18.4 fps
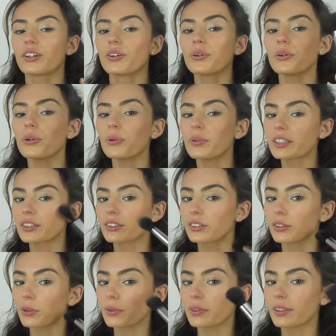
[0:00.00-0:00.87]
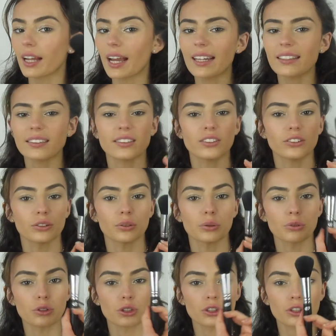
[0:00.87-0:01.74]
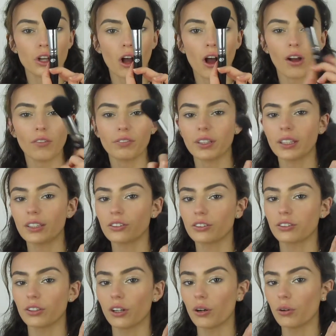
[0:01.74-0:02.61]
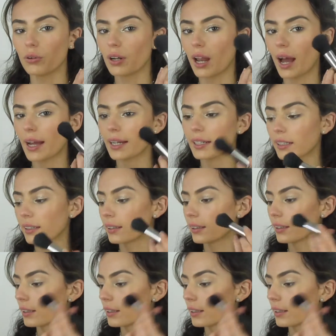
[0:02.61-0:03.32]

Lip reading: oh, it's so nice, it's so soft, it's so like,